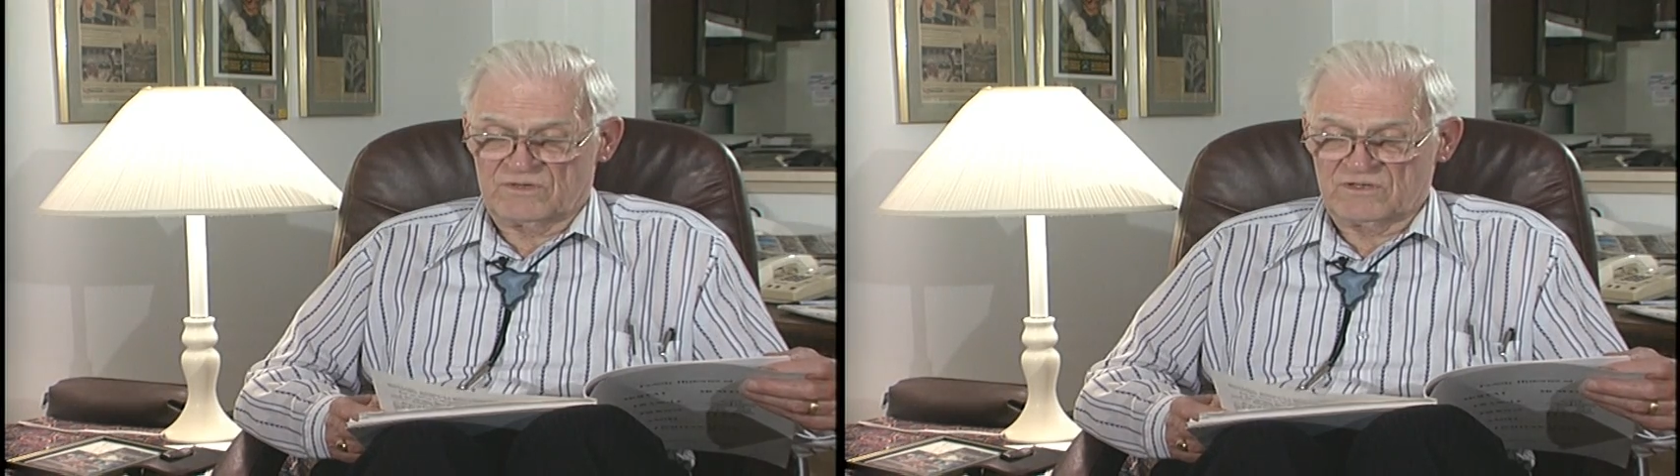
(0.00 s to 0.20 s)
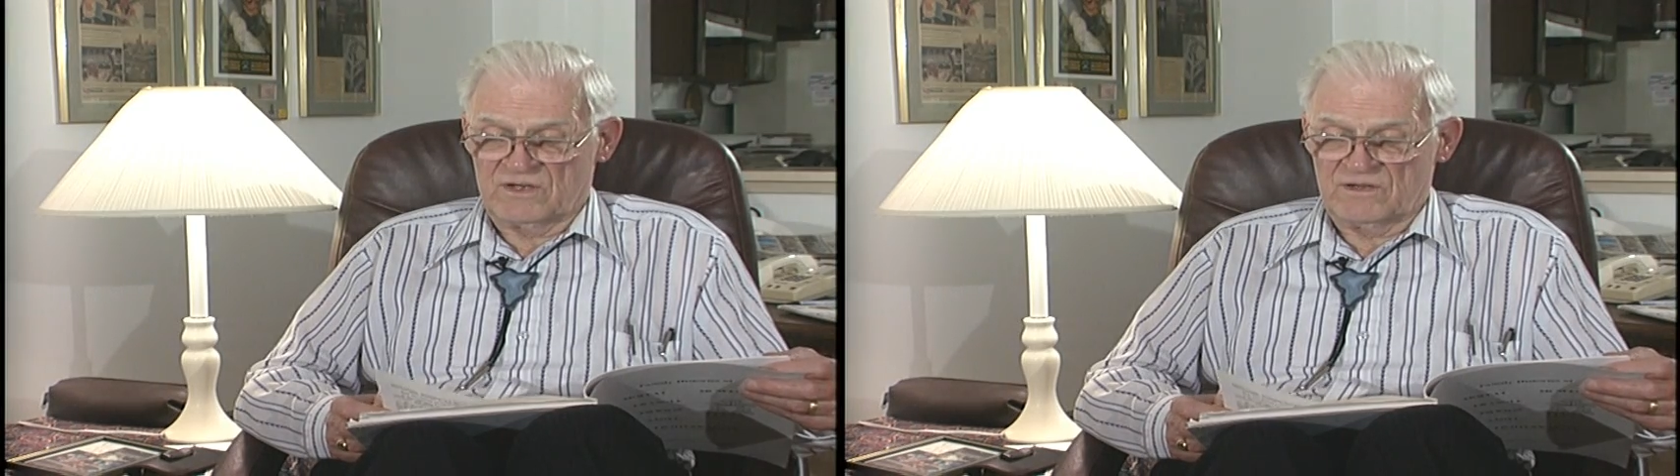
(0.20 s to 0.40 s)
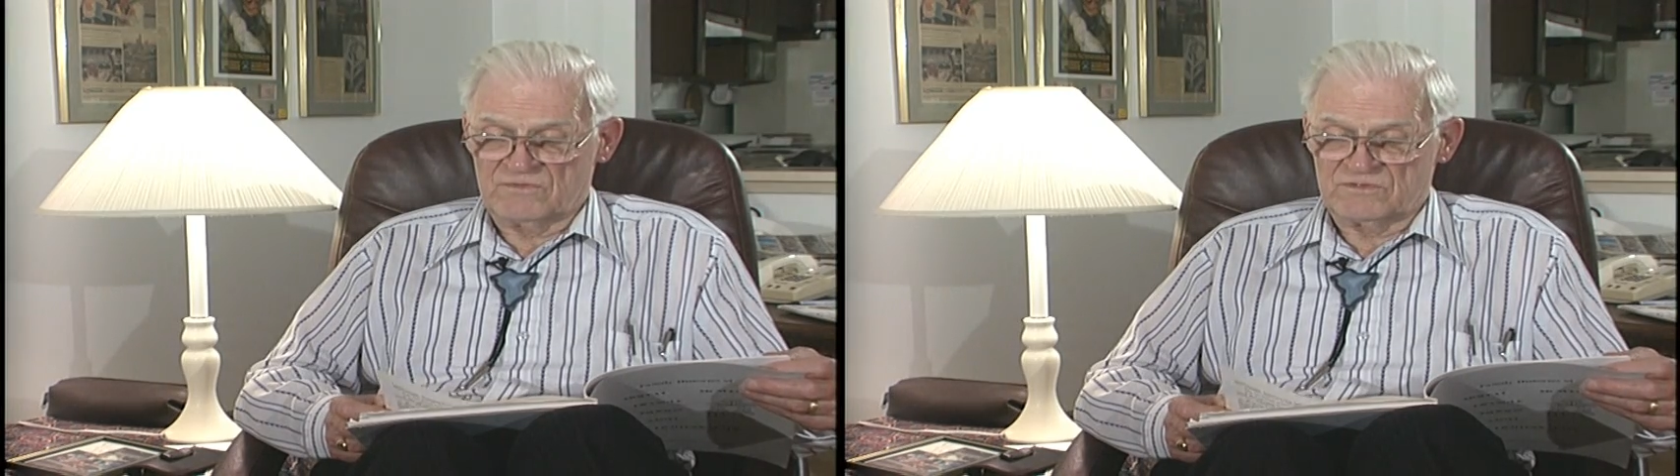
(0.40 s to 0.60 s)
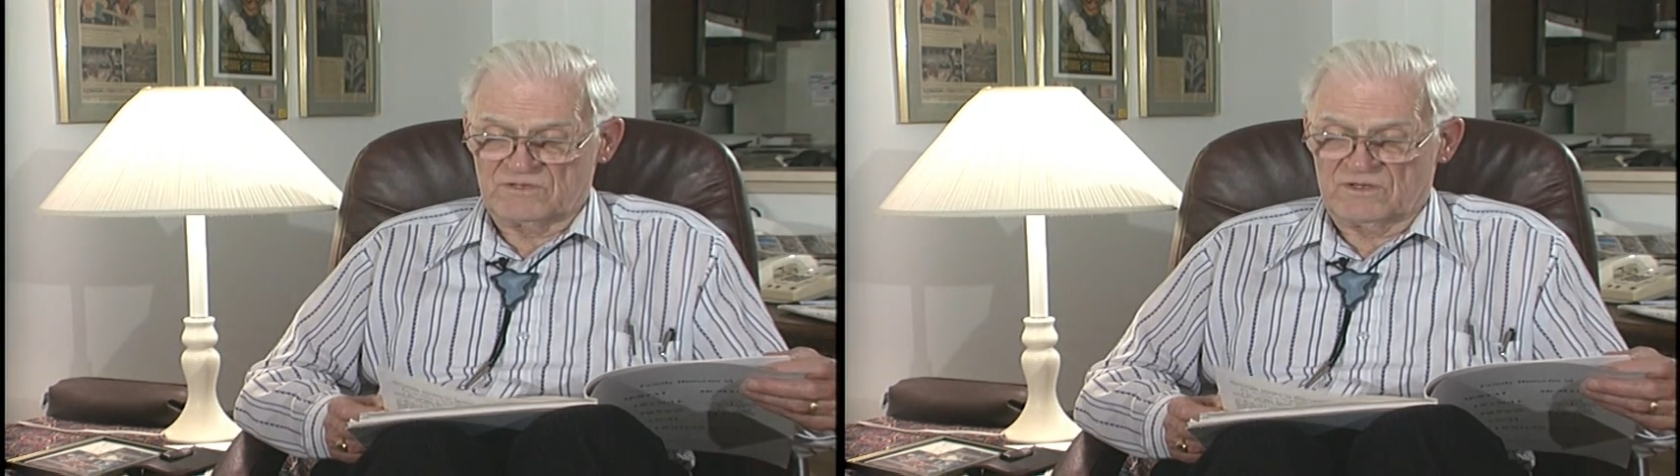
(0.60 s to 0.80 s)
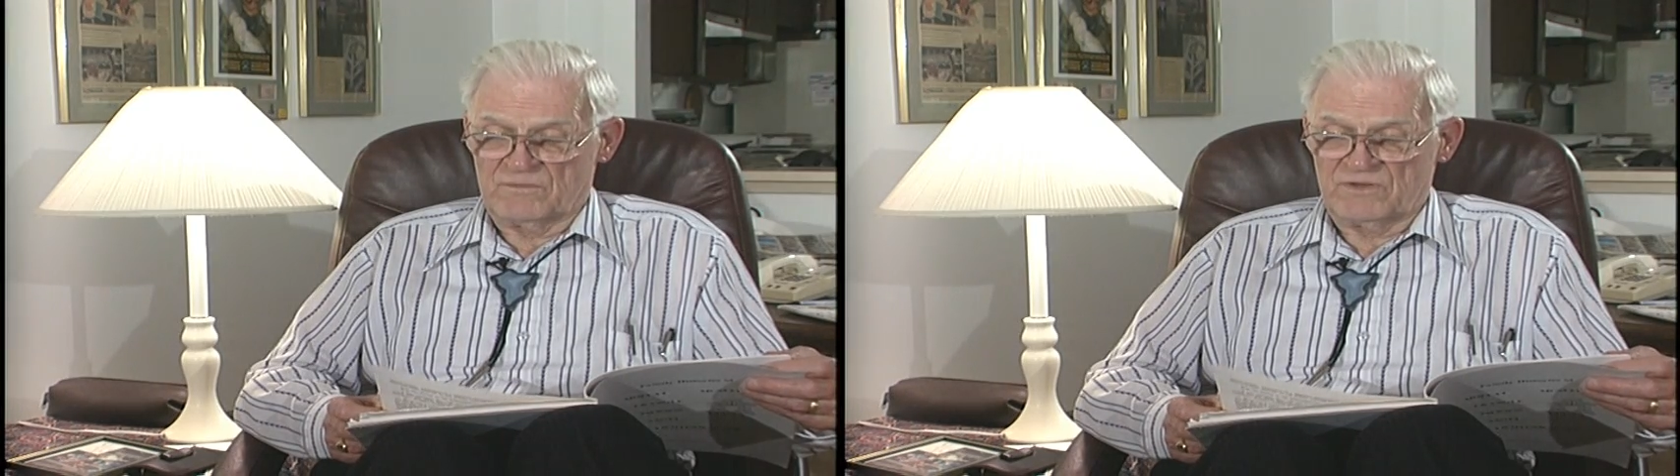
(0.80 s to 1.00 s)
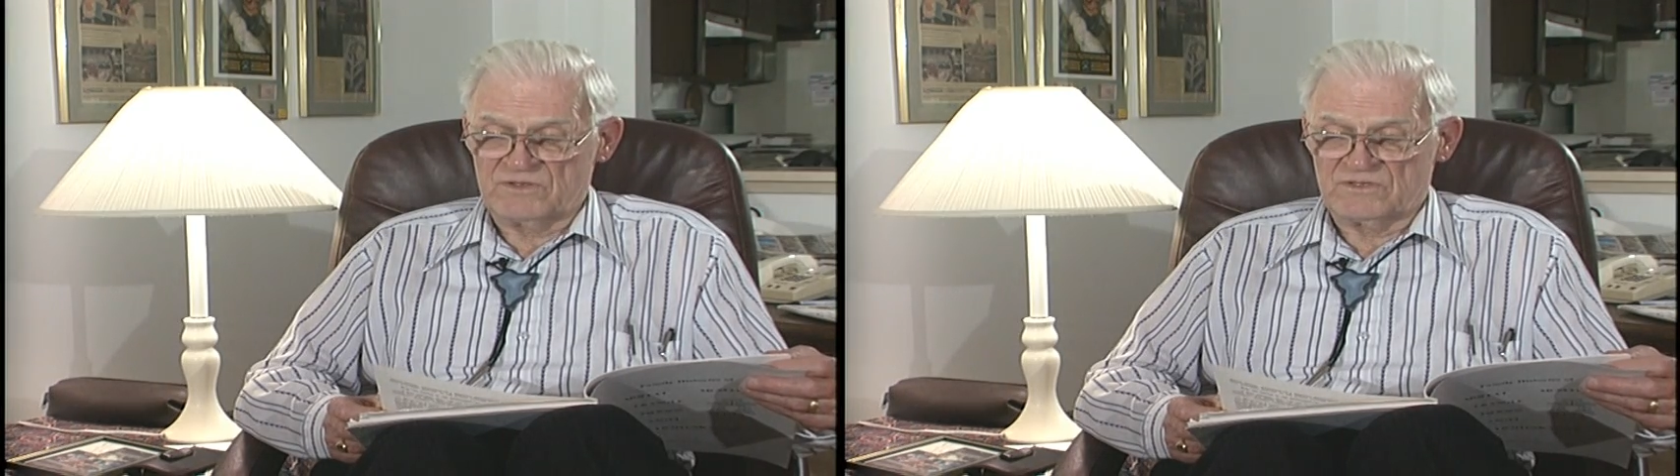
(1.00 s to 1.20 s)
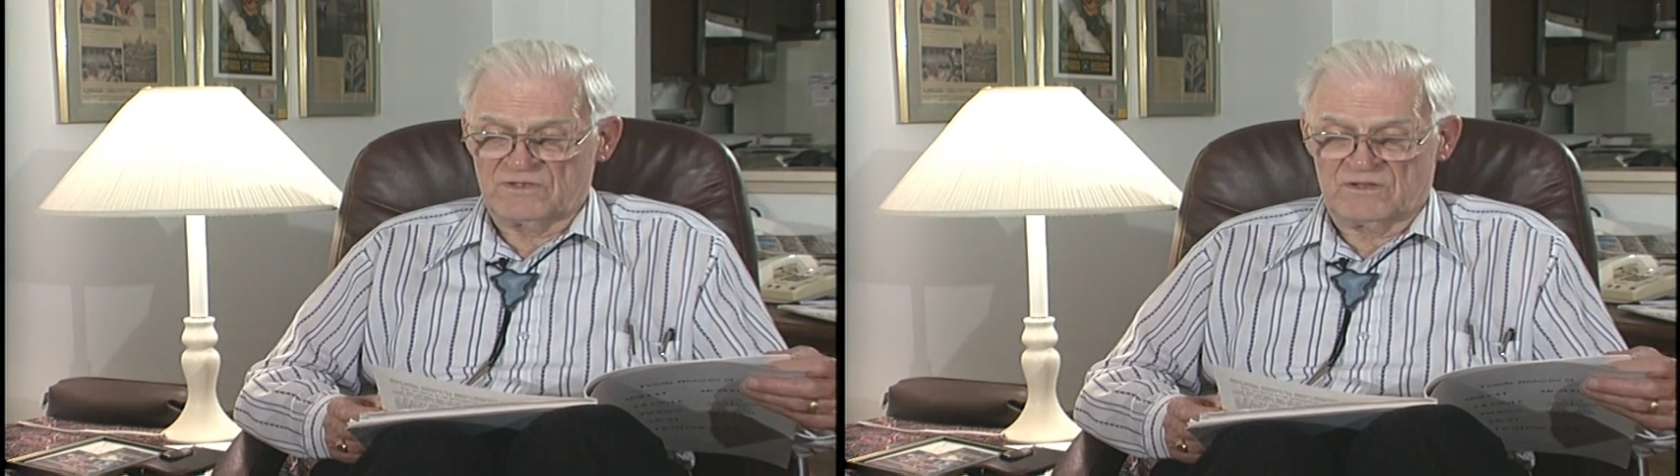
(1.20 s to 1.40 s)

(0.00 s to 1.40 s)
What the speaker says: at times an amazing